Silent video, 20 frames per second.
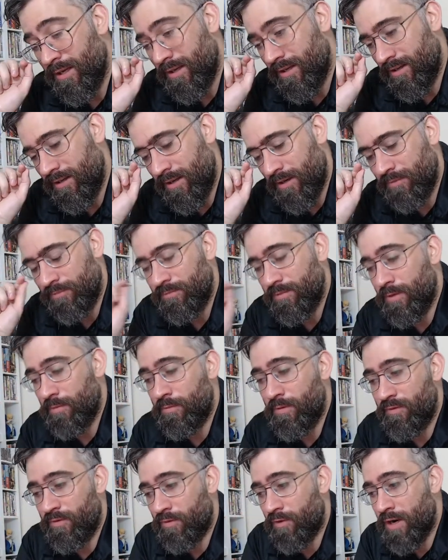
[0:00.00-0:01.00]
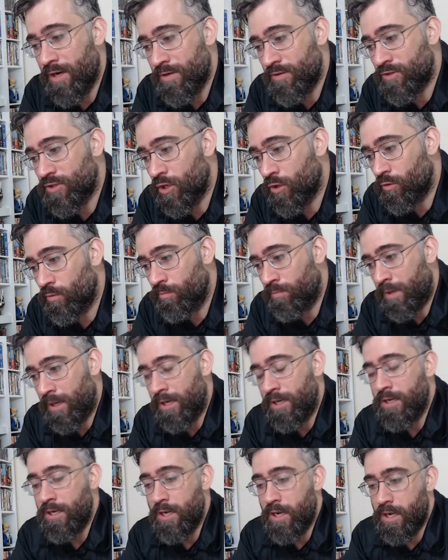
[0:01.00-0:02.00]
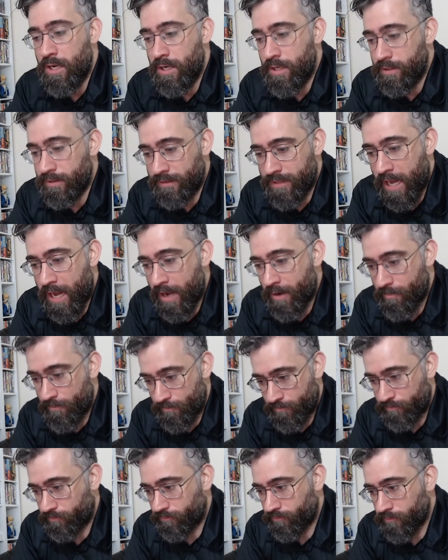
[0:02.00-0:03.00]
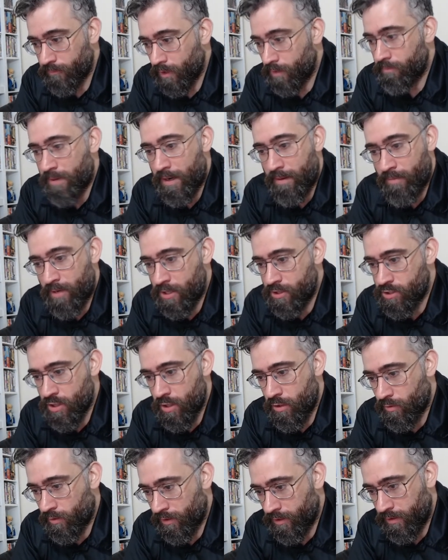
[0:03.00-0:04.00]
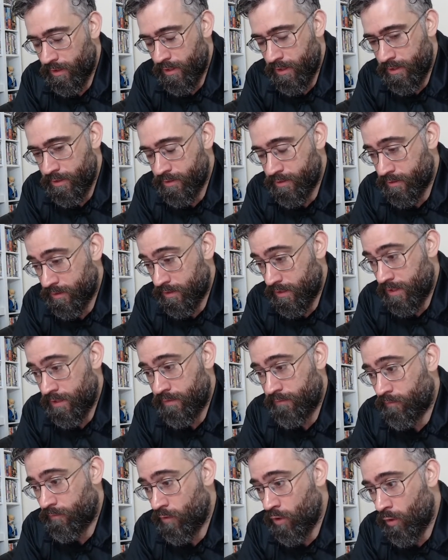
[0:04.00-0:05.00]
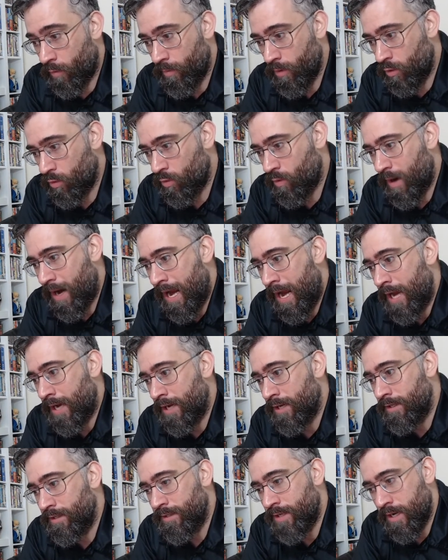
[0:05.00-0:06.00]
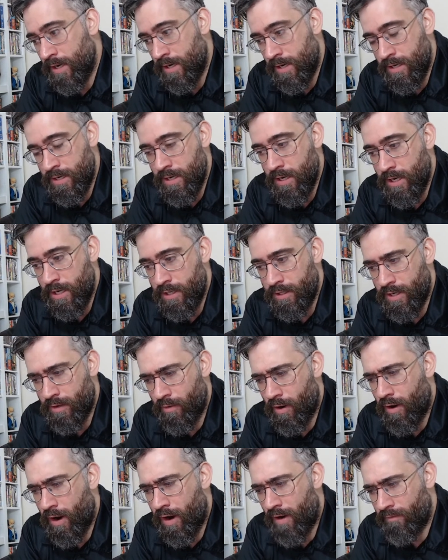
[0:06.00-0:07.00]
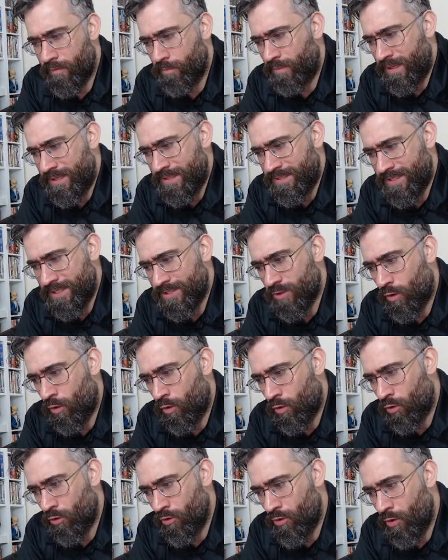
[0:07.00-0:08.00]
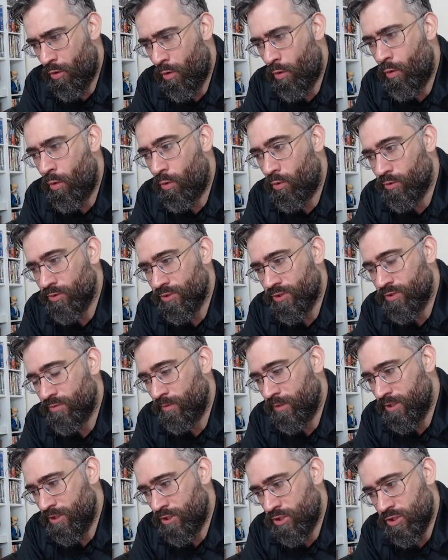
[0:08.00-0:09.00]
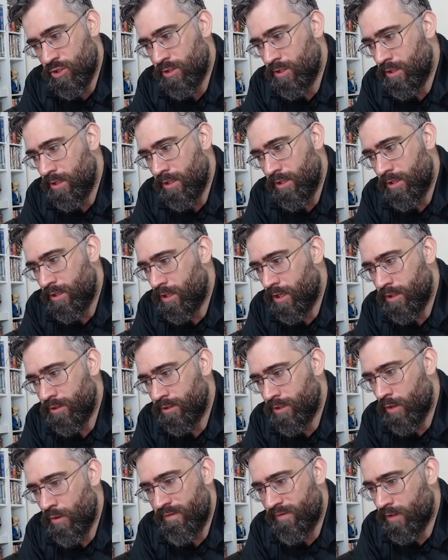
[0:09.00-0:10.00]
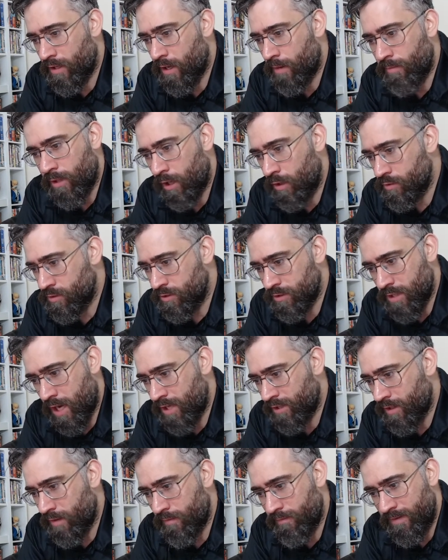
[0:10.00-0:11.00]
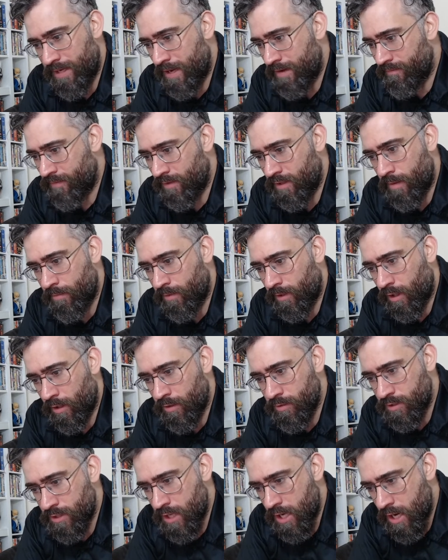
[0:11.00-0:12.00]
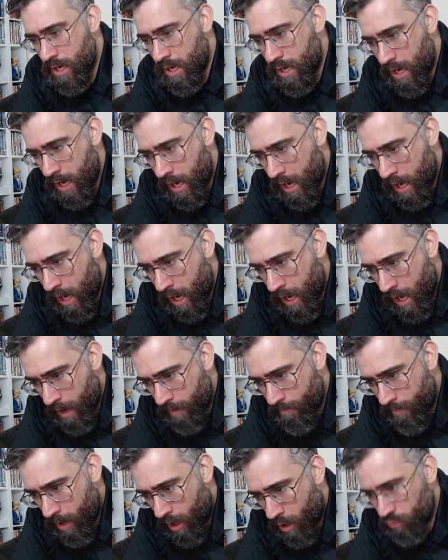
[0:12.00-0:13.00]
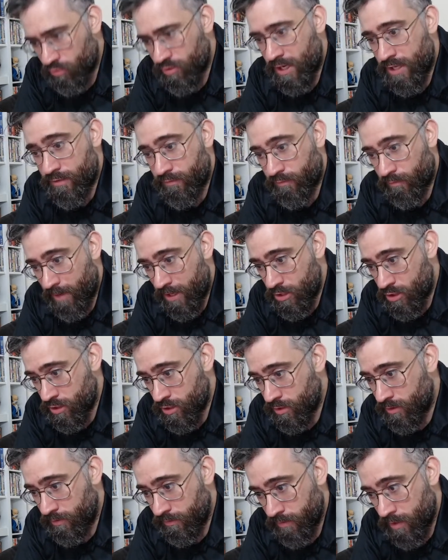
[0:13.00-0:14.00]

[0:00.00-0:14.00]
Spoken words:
with a grain of salt, but that Batman Shogun is phenomenal, and there are other pieces on Horse which don't even come close. I don't think they even come close. Hulk Transformation,